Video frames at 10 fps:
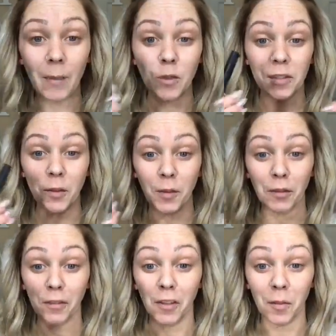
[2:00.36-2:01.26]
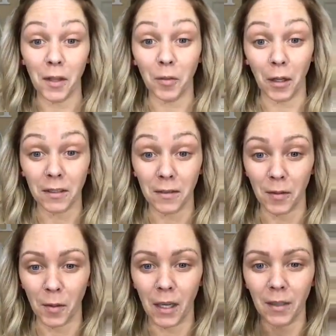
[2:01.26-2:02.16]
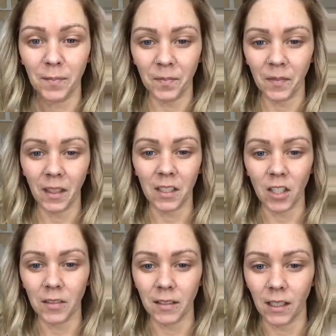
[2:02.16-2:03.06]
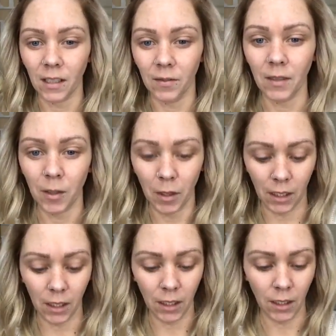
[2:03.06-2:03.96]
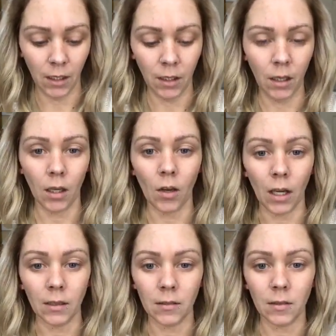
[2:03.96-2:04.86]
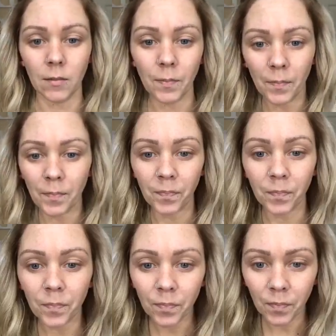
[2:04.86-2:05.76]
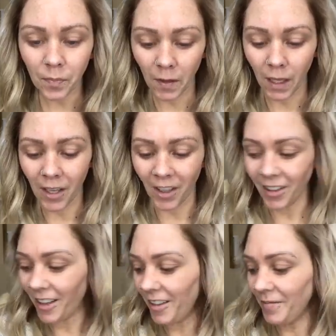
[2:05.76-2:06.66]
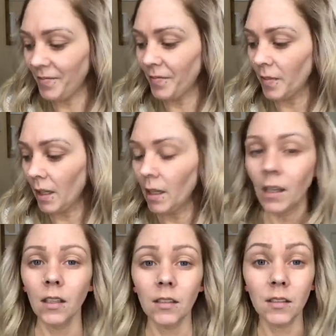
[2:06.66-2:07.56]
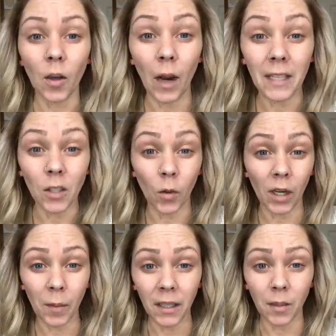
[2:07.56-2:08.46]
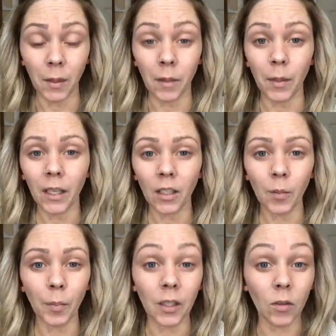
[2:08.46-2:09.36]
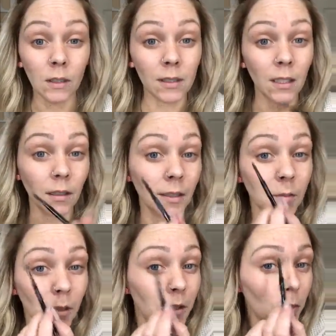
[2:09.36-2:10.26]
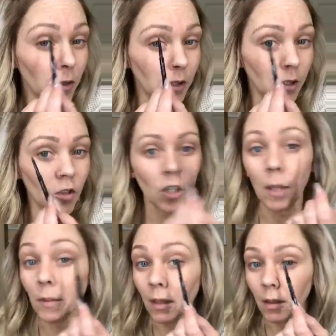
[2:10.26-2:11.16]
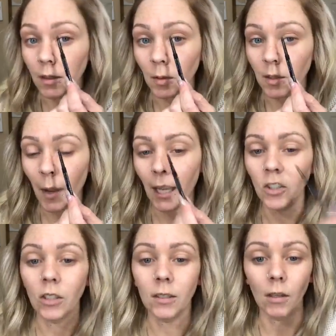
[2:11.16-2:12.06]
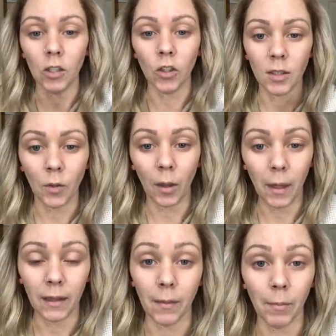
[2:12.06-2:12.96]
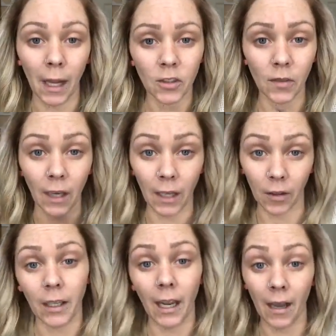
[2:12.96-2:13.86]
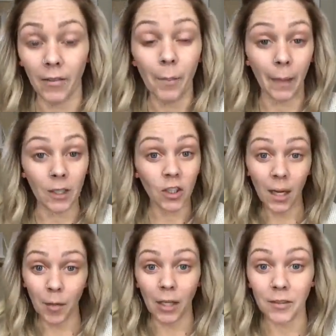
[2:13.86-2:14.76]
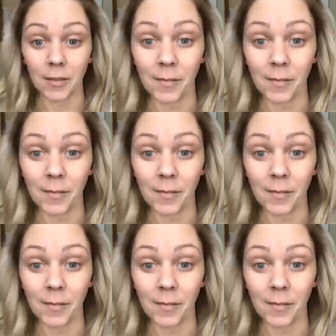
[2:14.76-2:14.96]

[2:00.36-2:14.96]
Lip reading: just going to fill them in the rest of the way. Hey, Chelsea. Hey, Whitney. Okay. Hey, Carla. So I don't want to make them any bigger, but you can see that this one is really good shaped, and this one's patchy, so I just want to make them match so that I look like I have matching eyebrows.